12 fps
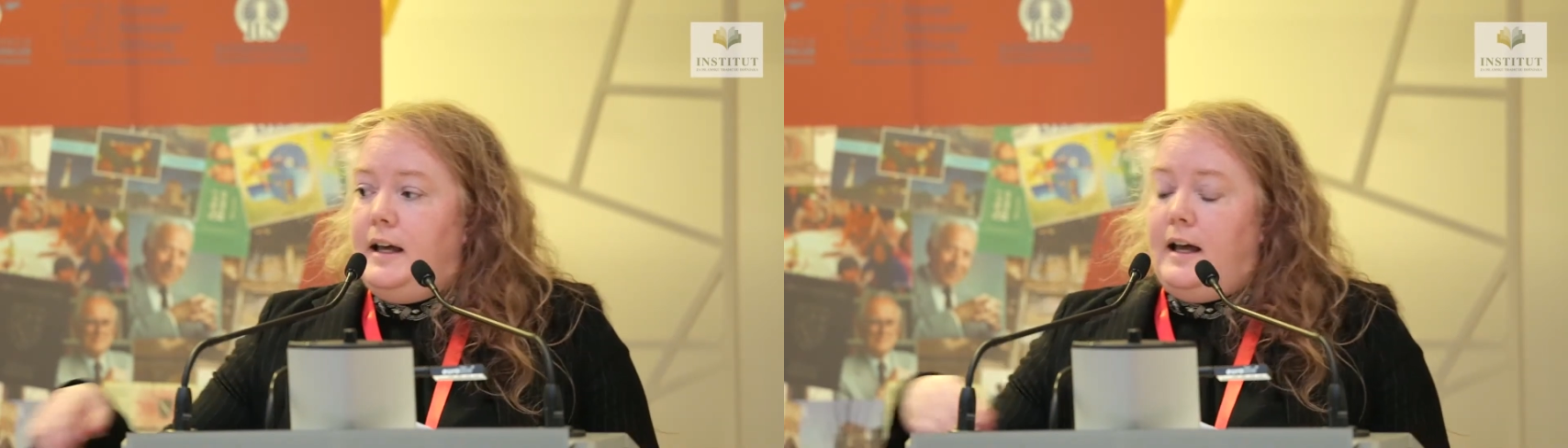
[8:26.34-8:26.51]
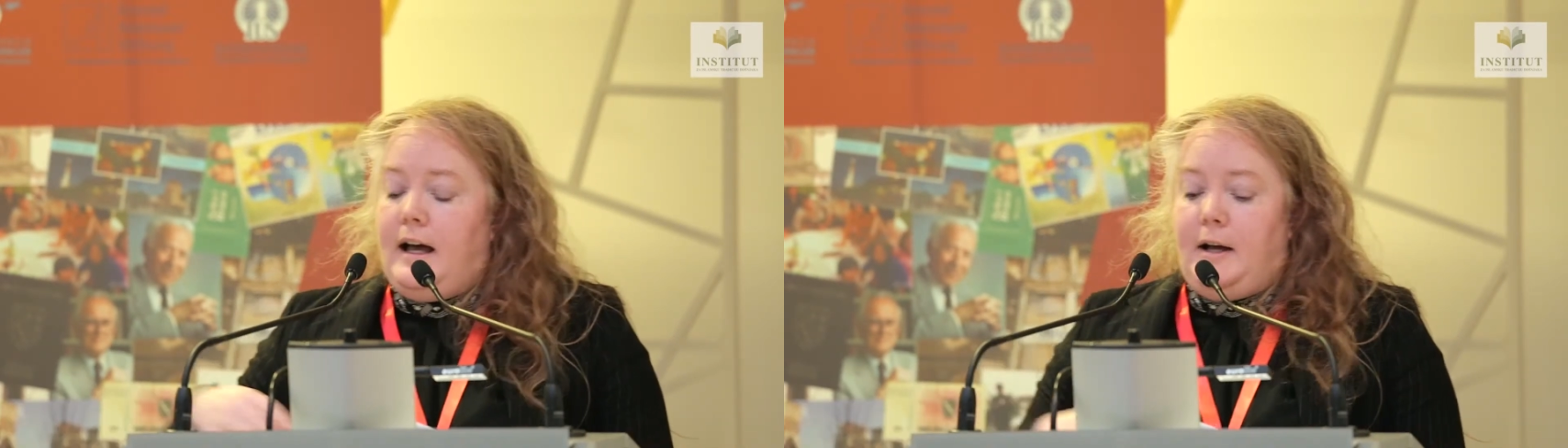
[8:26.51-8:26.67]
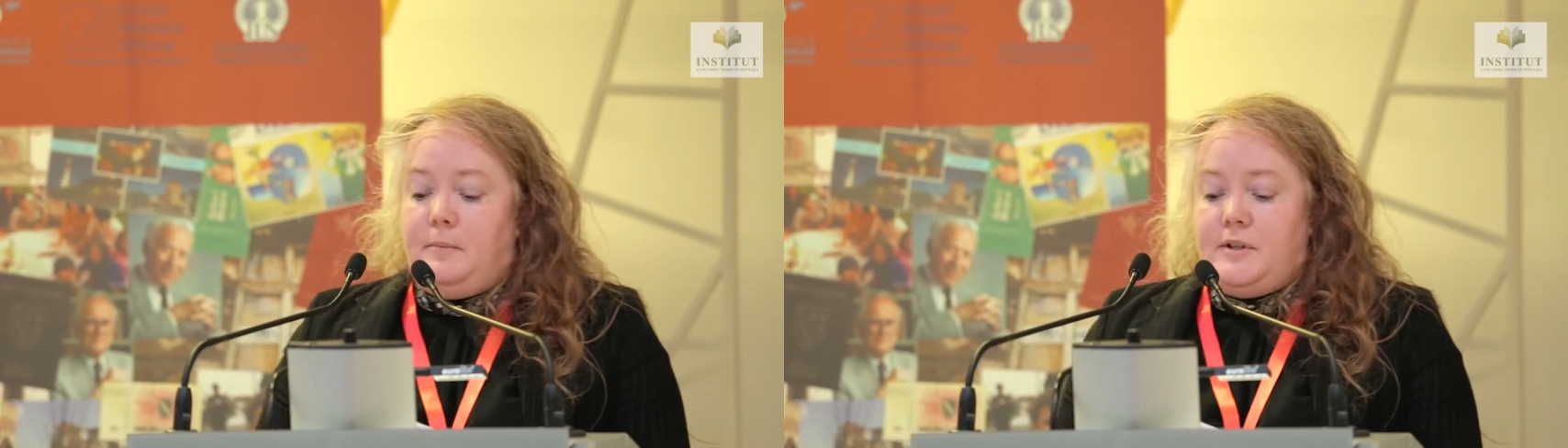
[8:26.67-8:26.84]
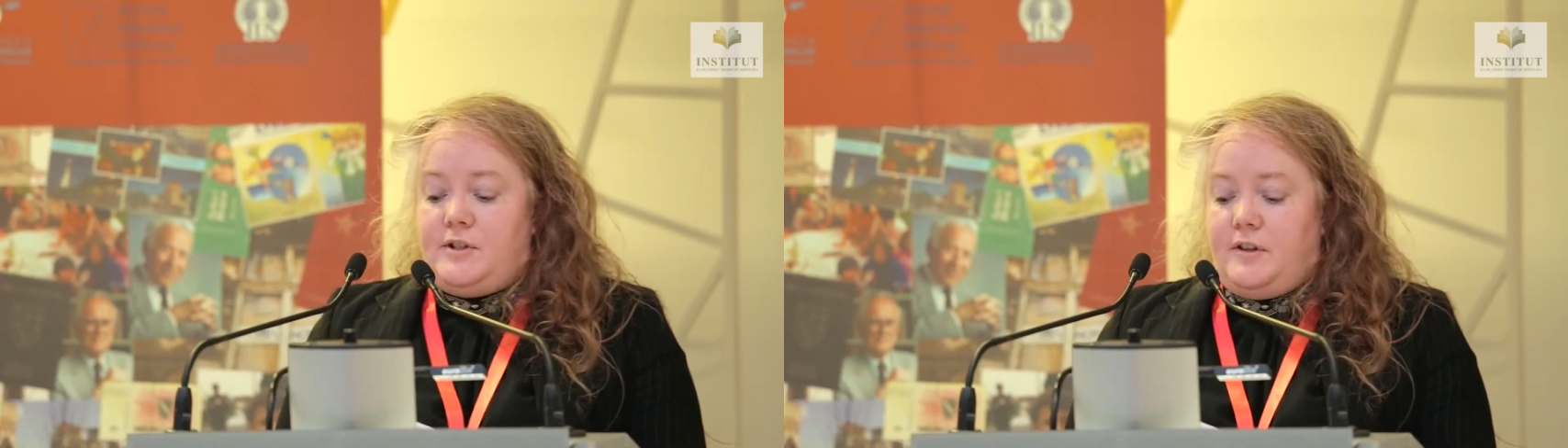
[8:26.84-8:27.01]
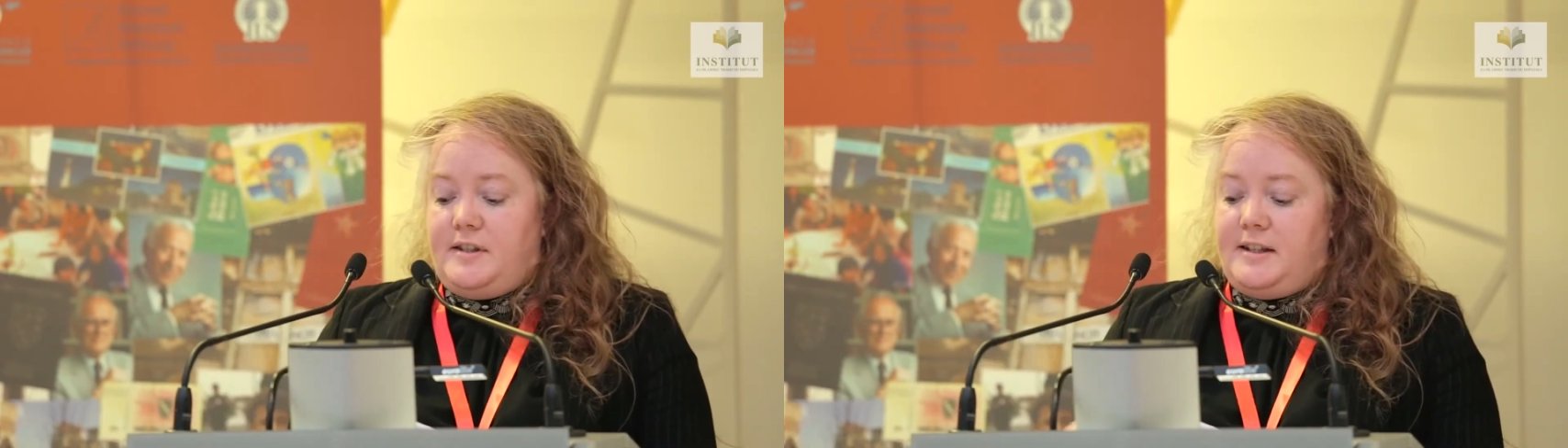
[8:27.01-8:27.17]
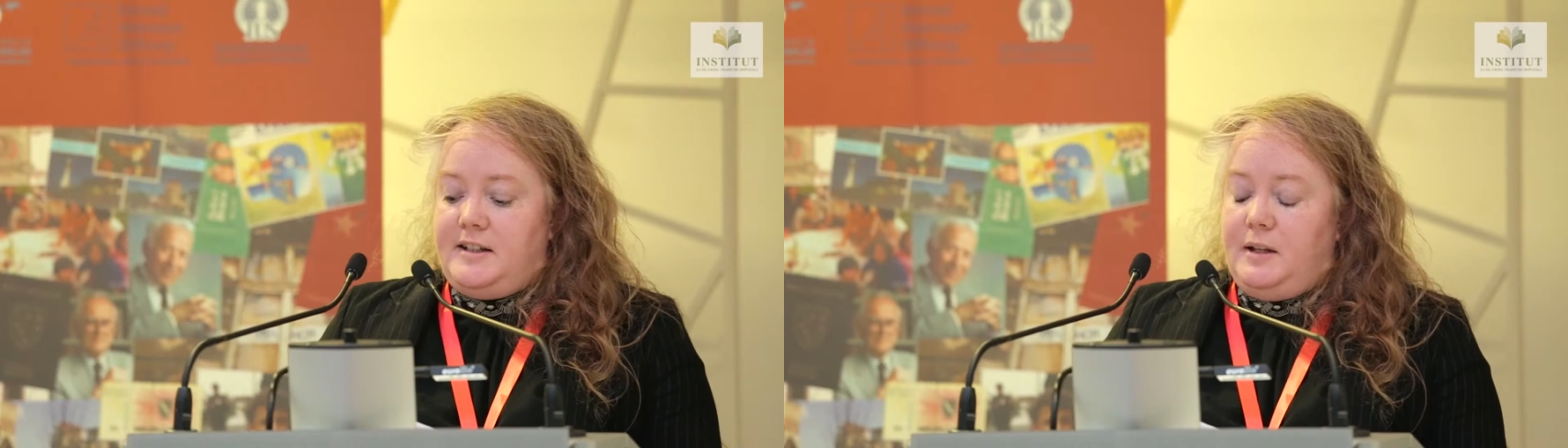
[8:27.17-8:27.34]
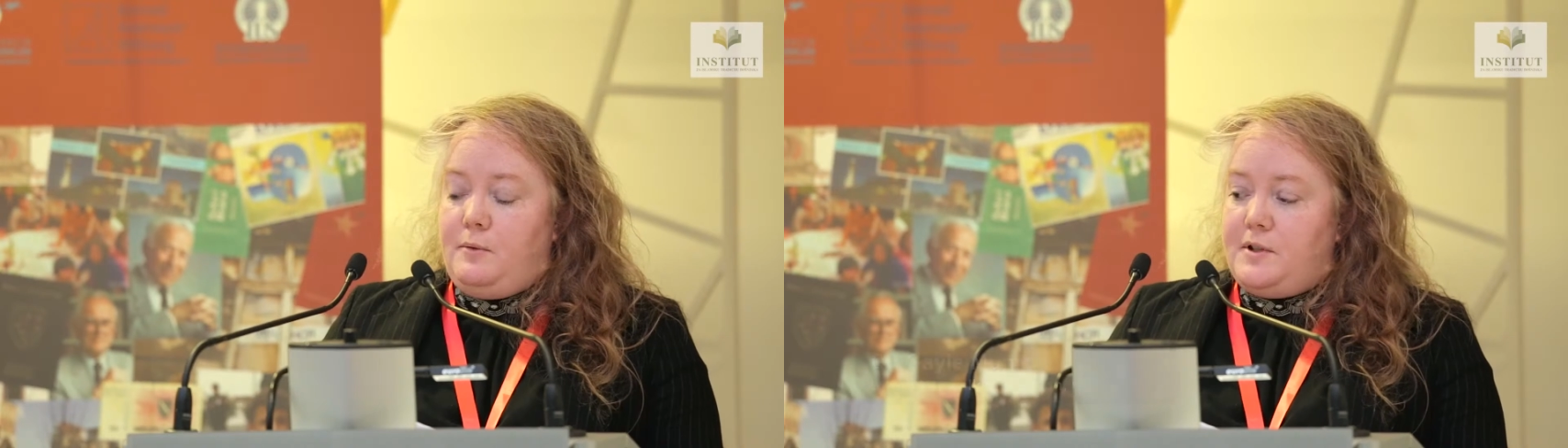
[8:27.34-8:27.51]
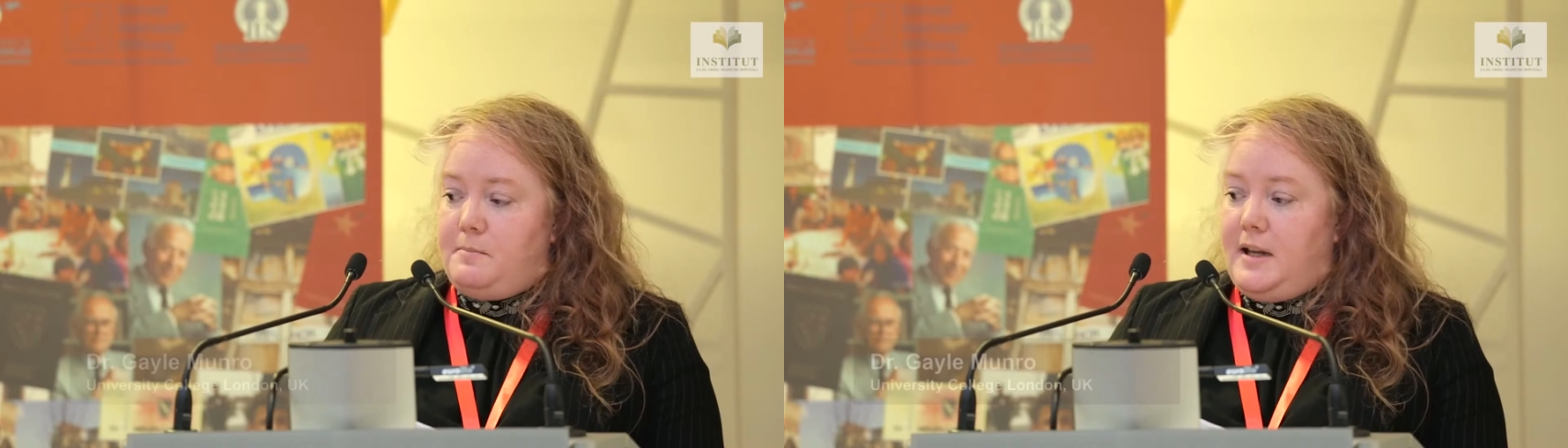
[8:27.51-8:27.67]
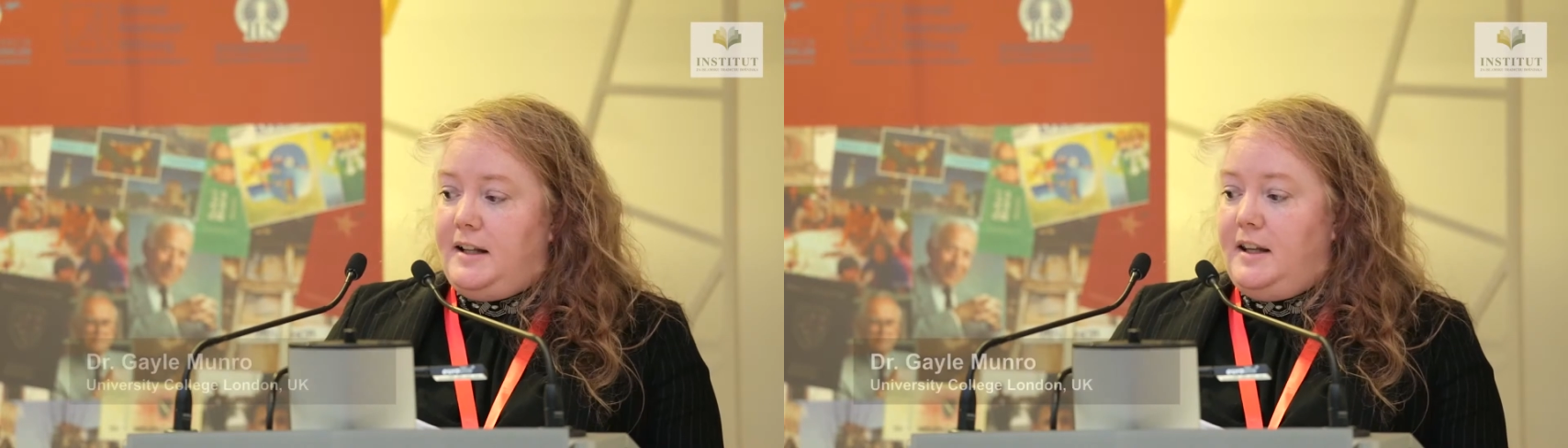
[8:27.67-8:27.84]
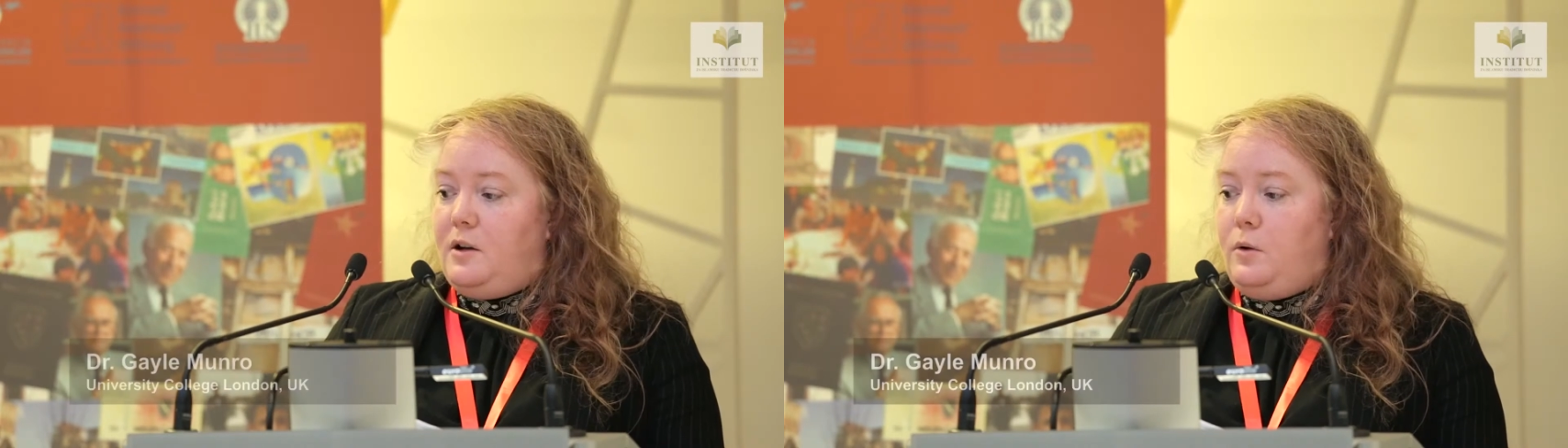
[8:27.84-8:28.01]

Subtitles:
So the study was mainly